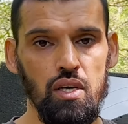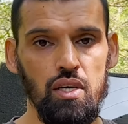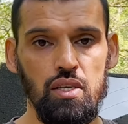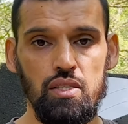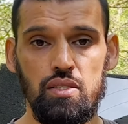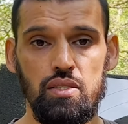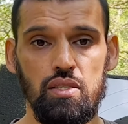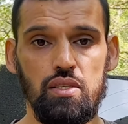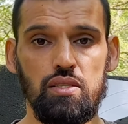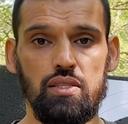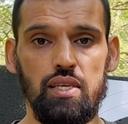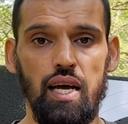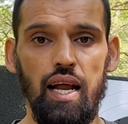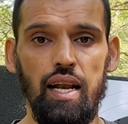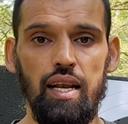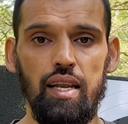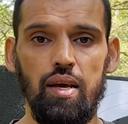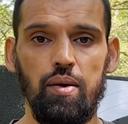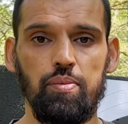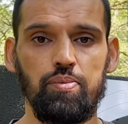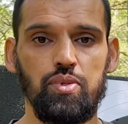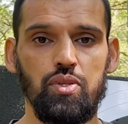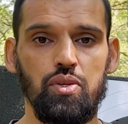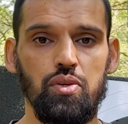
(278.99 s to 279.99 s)
It's entirely
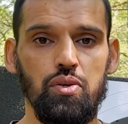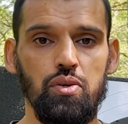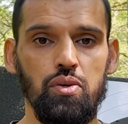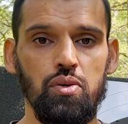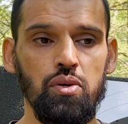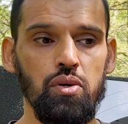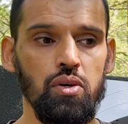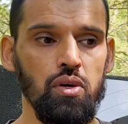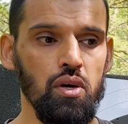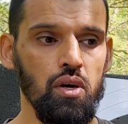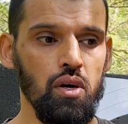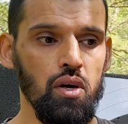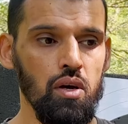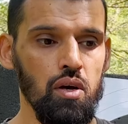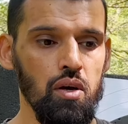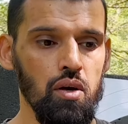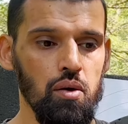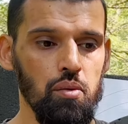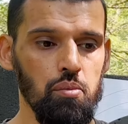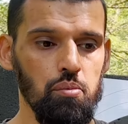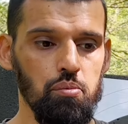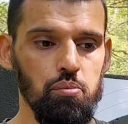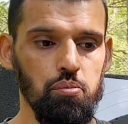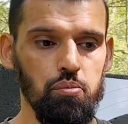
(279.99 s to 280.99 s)
up to you.
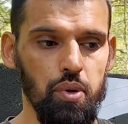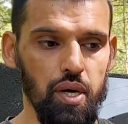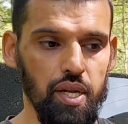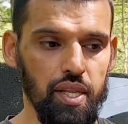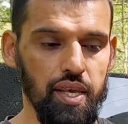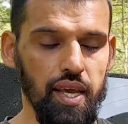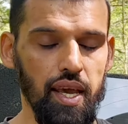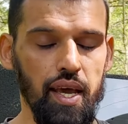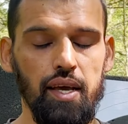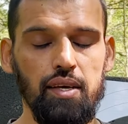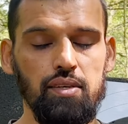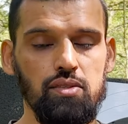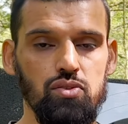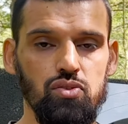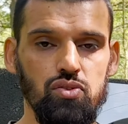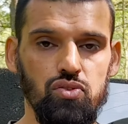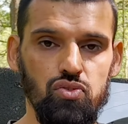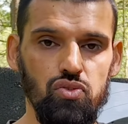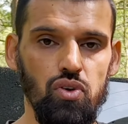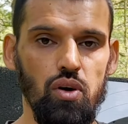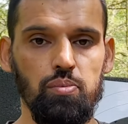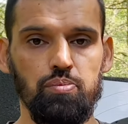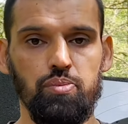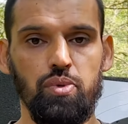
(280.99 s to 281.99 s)
But yeah,
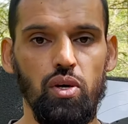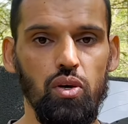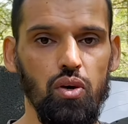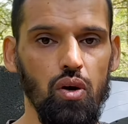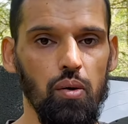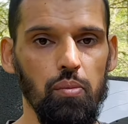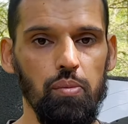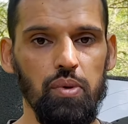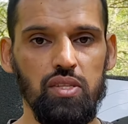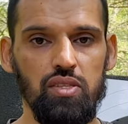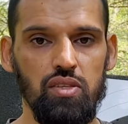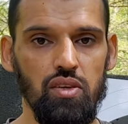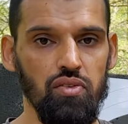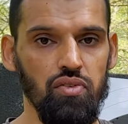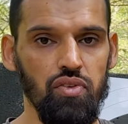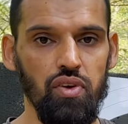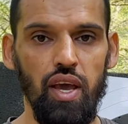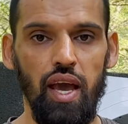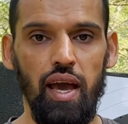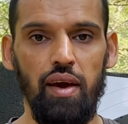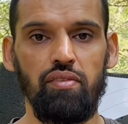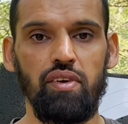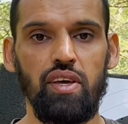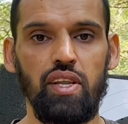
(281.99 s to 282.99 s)
drop the comment if you
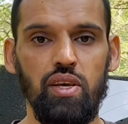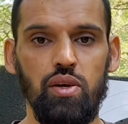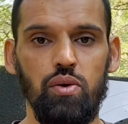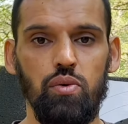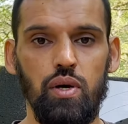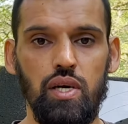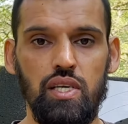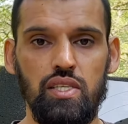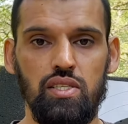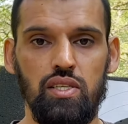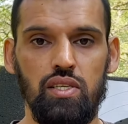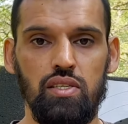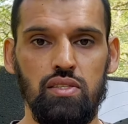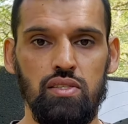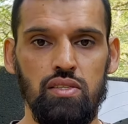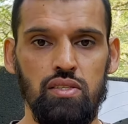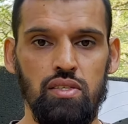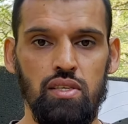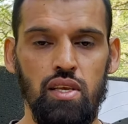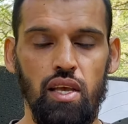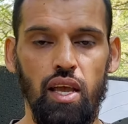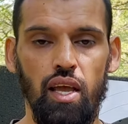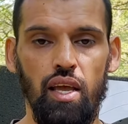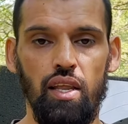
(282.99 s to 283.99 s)
have any questions
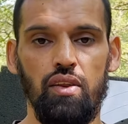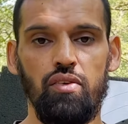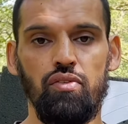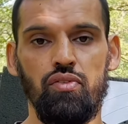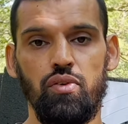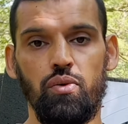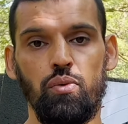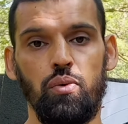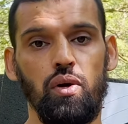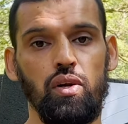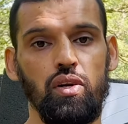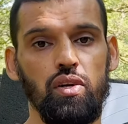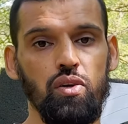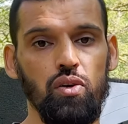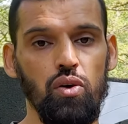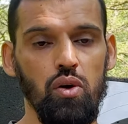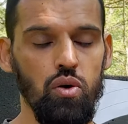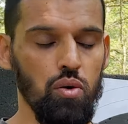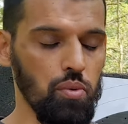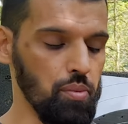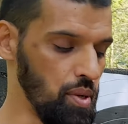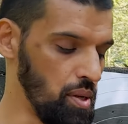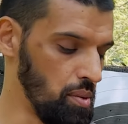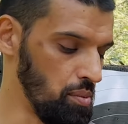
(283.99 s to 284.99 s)
and if you want to know
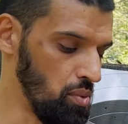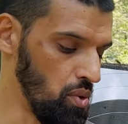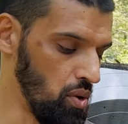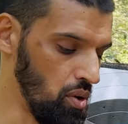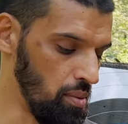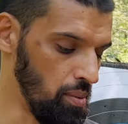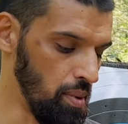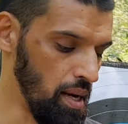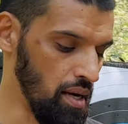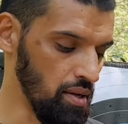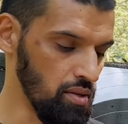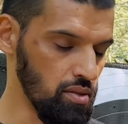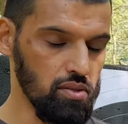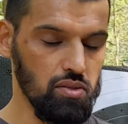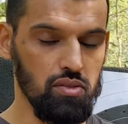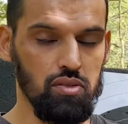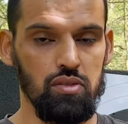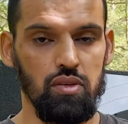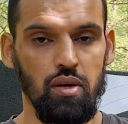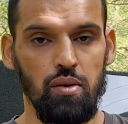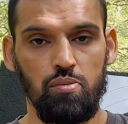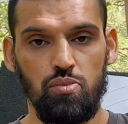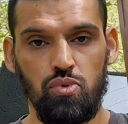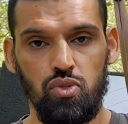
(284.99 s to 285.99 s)
a bit more about
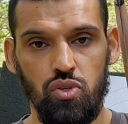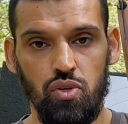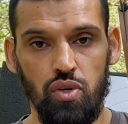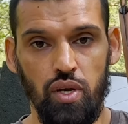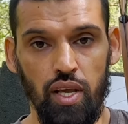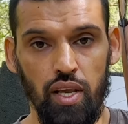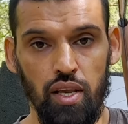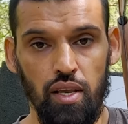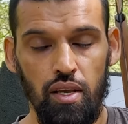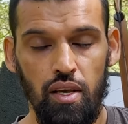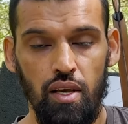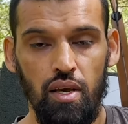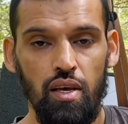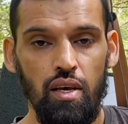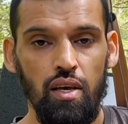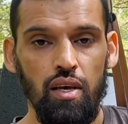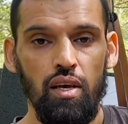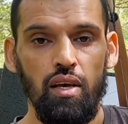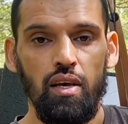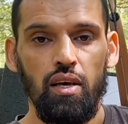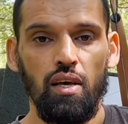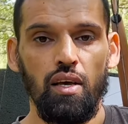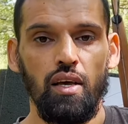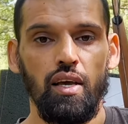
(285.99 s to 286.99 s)
thumb shooting
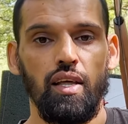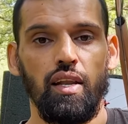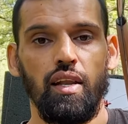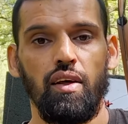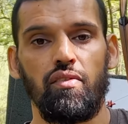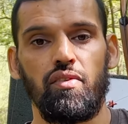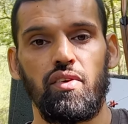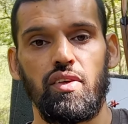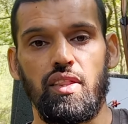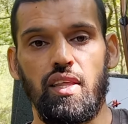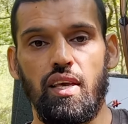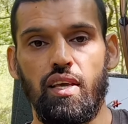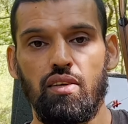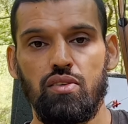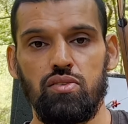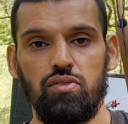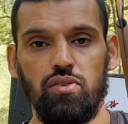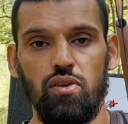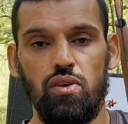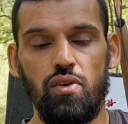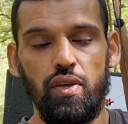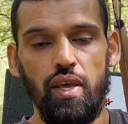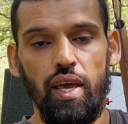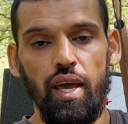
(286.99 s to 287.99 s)
and everything.
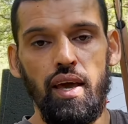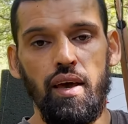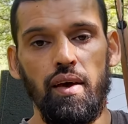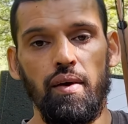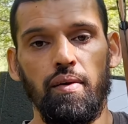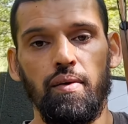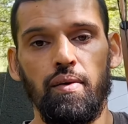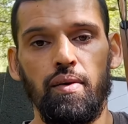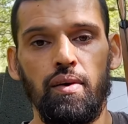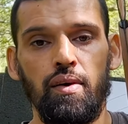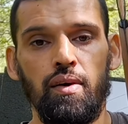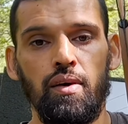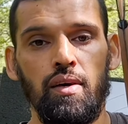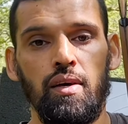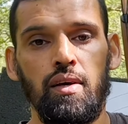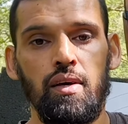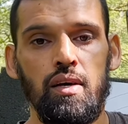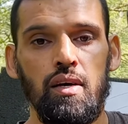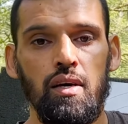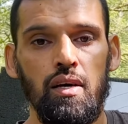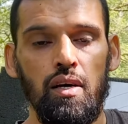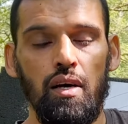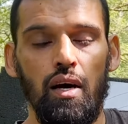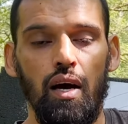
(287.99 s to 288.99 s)
So yeah,
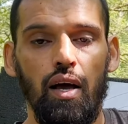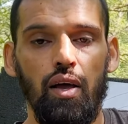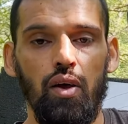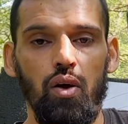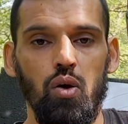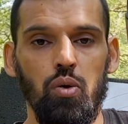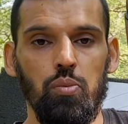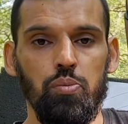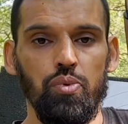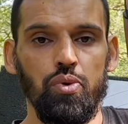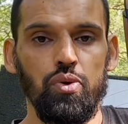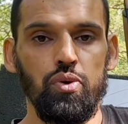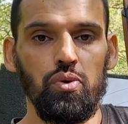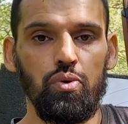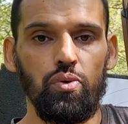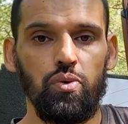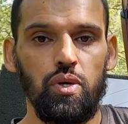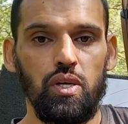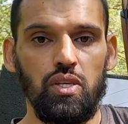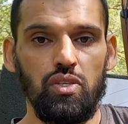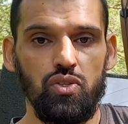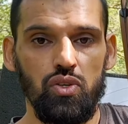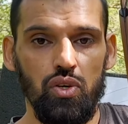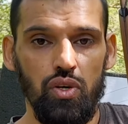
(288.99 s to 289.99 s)
I hope you
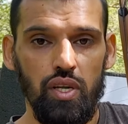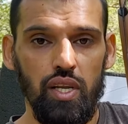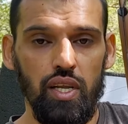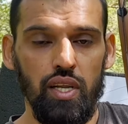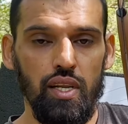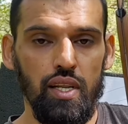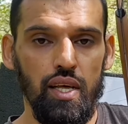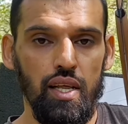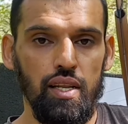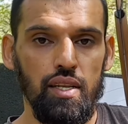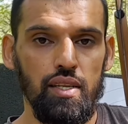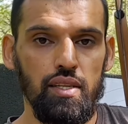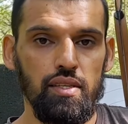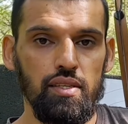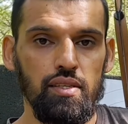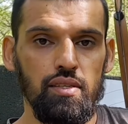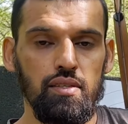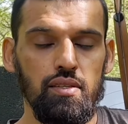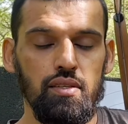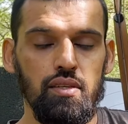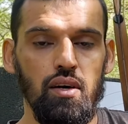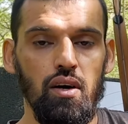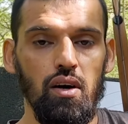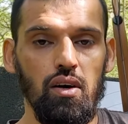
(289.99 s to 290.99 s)
enjoyed it, and
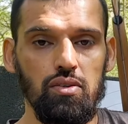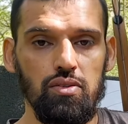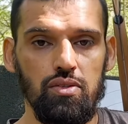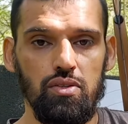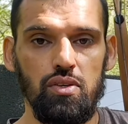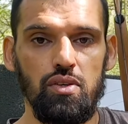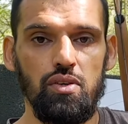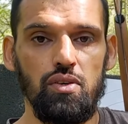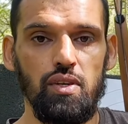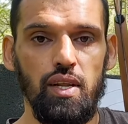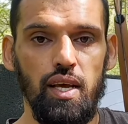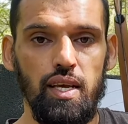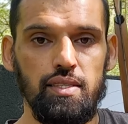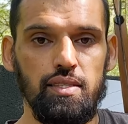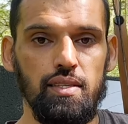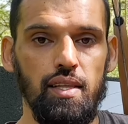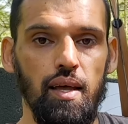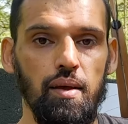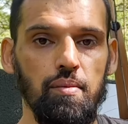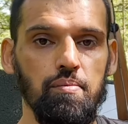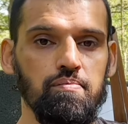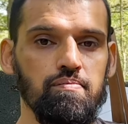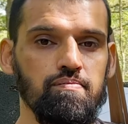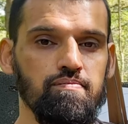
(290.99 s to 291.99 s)
I'll see you next time.